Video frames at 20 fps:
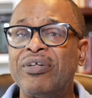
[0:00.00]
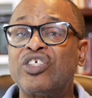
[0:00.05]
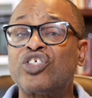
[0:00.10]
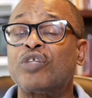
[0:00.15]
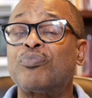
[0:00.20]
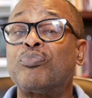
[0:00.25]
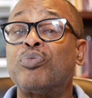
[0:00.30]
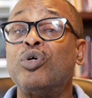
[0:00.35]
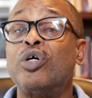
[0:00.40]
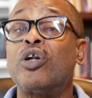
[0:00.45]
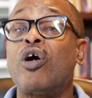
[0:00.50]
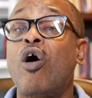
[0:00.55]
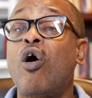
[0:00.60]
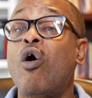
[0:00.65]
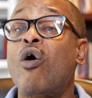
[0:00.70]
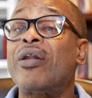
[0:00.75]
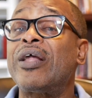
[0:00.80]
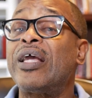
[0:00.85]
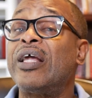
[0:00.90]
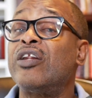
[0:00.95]
should put
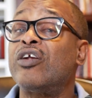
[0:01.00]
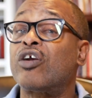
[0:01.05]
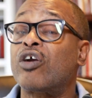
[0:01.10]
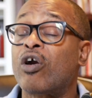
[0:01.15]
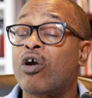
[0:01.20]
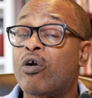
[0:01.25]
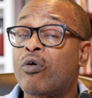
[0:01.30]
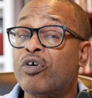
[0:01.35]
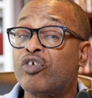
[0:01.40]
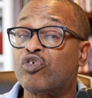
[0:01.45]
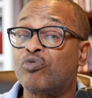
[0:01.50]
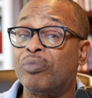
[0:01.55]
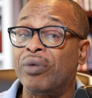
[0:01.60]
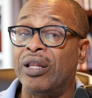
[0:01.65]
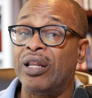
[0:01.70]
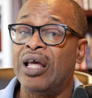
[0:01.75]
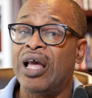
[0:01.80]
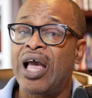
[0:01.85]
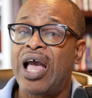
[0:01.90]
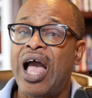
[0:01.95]
on encouragement.